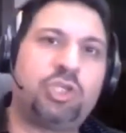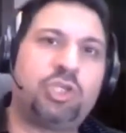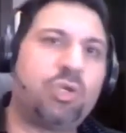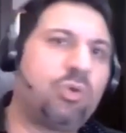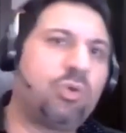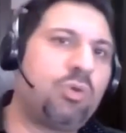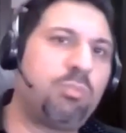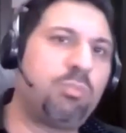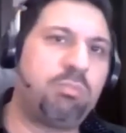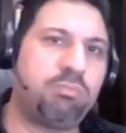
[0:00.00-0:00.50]

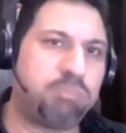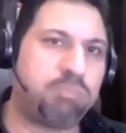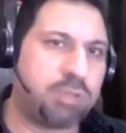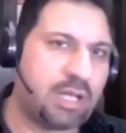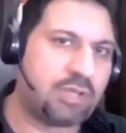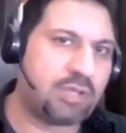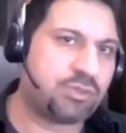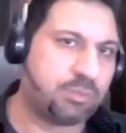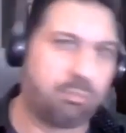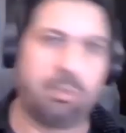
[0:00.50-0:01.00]
two
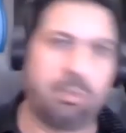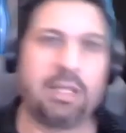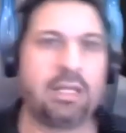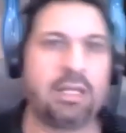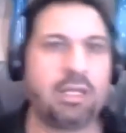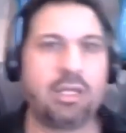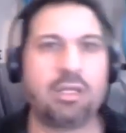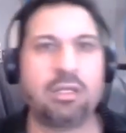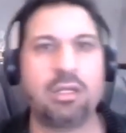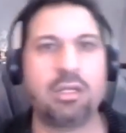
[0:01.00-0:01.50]
plus
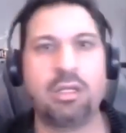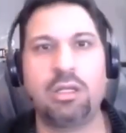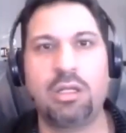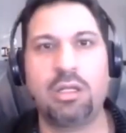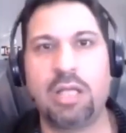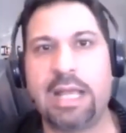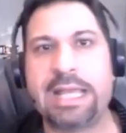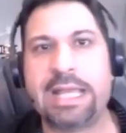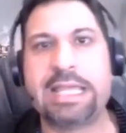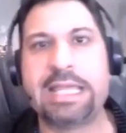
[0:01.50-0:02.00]
billion
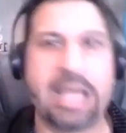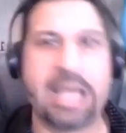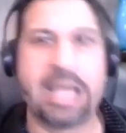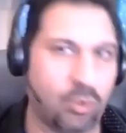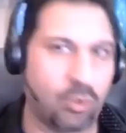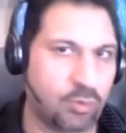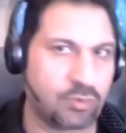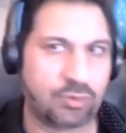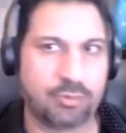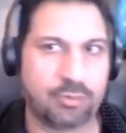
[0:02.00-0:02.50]

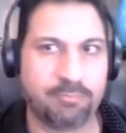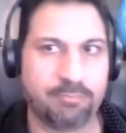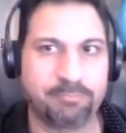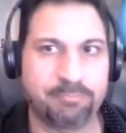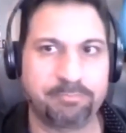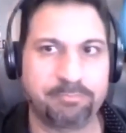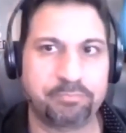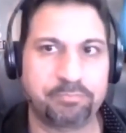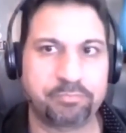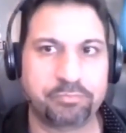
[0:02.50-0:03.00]
accounts.